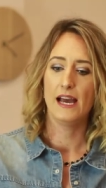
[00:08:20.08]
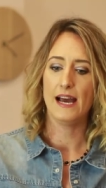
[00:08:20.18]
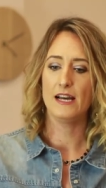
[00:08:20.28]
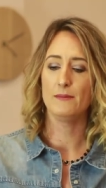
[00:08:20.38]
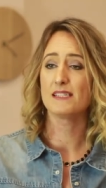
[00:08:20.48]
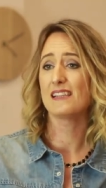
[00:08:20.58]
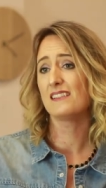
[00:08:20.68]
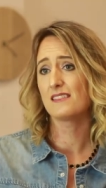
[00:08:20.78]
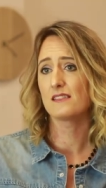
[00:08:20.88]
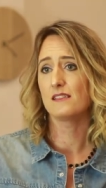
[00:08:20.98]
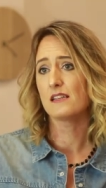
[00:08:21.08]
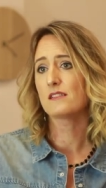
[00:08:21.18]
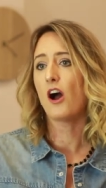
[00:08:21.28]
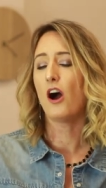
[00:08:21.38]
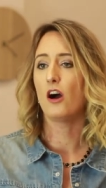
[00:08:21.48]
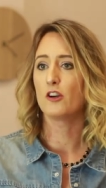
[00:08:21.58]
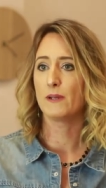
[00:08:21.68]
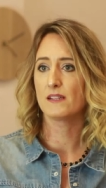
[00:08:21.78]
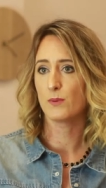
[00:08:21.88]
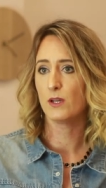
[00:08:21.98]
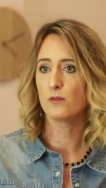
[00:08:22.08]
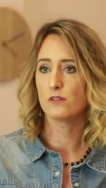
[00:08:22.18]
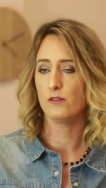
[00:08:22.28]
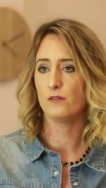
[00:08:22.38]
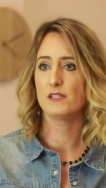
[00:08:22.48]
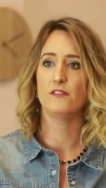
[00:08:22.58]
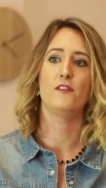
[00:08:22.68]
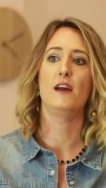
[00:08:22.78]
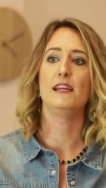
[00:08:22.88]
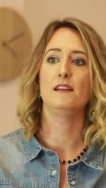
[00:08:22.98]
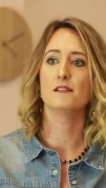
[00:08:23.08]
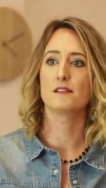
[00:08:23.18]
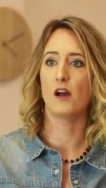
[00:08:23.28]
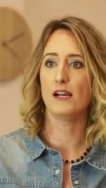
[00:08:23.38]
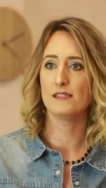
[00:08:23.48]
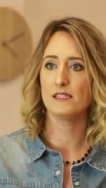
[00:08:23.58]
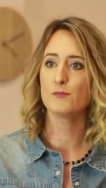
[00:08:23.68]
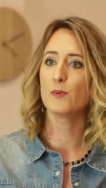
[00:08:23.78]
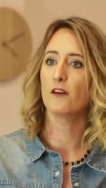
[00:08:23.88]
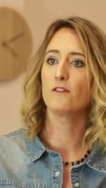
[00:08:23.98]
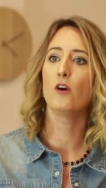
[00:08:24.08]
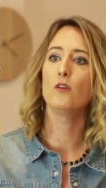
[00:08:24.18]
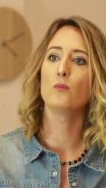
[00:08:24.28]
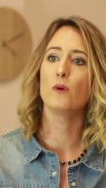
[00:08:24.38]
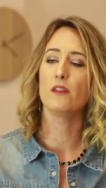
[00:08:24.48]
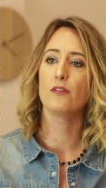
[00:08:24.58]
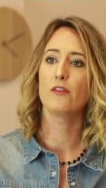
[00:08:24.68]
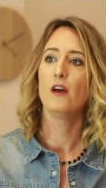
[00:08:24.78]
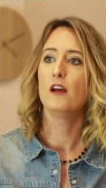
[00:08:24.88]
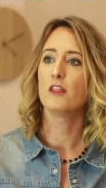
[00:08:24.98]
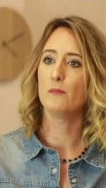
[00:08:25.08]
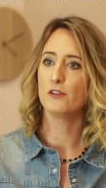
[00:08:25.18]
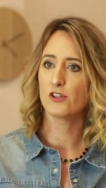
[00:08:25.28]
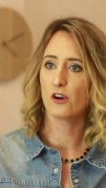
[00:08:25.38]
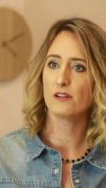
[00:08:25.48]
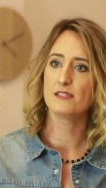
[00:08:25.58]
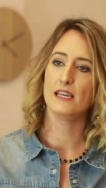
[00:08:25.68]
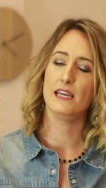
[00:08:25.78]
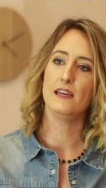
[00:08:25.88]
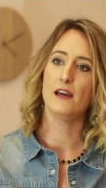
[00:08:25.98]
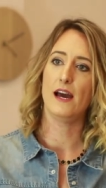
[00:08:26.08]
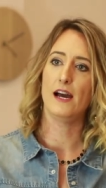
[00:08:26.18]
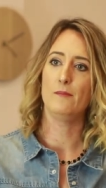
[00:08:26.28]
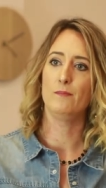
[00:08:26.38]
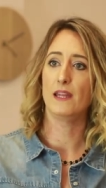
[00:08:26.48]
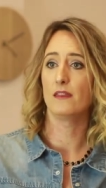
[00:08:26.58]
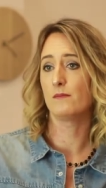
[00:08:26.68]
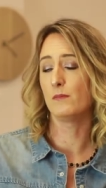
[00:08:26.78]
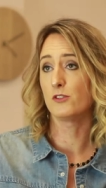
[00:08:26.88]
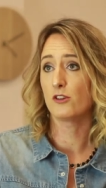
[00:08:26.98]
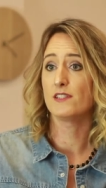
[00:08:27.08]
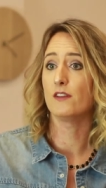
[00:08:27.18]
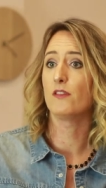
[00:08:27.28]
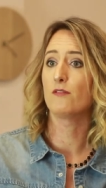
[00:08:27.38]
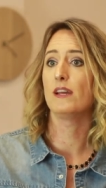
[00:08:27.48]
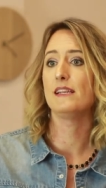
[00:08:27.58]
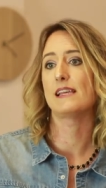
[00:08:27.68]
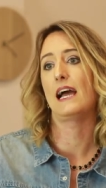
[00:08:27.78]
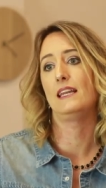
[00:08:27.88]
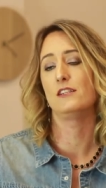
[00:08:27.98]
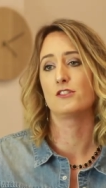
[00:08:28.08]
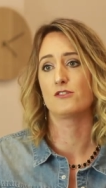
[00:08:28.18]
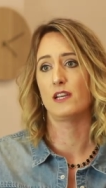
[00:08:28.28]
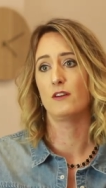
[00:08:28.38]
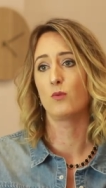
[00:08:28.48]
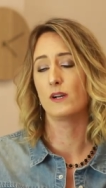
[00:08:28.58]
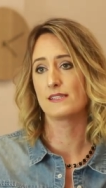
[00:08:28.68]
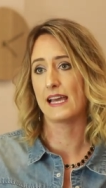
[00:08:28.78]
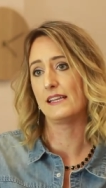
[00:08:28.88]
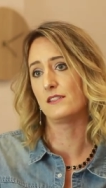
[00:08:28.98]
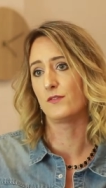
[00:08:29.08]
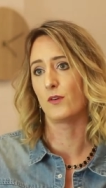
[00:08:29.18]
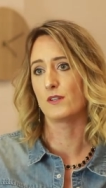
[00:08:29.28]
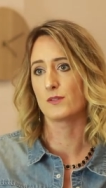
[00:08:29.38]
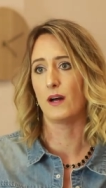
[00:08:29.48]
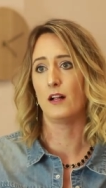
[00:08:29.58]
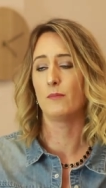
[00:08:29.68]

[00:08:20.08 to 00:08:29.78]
That's hard because we all do differ in sizes, but I've gone with the majority and the majority of the retail industry of what is catered for as well.